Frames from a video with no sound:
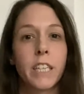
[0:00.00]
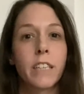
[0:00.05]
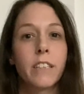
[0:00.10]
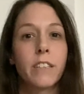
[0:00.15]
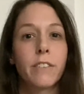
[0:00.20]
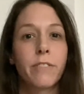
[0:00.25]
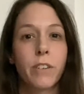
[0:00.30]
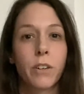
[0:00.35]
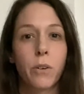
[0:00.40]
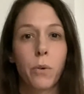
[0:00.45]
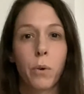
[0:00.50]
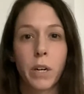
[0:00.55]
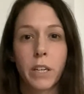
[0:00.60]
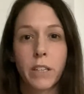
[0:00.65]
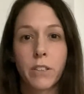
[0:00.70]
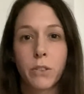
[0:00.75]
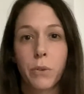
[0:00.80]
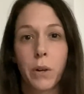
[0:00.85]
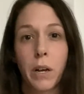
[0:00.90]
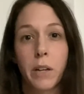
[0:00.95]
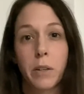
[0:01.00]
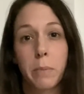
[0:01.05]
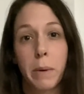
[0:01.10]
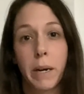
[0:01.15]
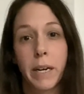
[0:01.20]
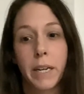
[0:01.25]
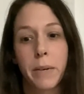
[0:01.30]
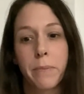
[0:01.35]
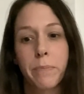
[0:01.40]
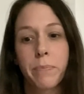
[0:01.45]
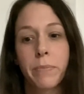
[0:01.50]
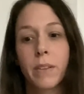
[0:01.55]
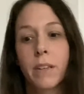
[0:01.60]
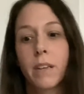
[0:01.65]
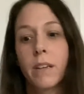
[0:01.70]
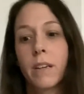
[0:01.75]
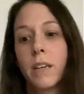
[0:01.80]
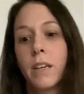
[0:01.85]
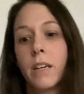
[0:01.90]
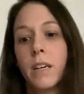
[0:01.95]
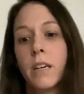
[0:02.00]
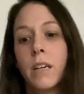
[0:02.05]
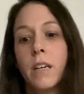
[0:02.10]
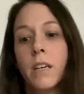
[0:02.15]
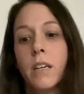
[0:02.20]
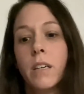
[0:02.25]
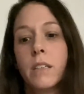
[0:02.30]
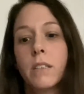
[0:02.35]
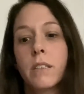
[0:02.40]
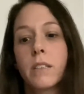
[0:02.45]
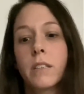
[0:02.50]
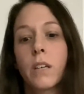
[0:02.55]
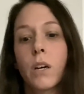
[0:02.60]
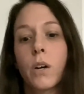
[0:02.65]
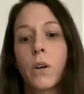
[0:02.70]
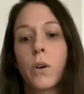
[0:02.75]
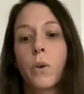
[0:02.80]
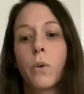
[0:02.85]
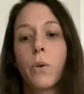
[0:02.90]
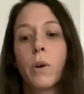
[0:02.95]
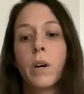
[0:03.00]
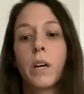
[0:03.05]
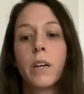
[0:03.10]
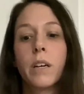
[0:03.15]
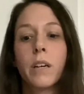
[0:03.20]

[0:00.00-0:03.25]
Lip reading: different organs throughout the body. So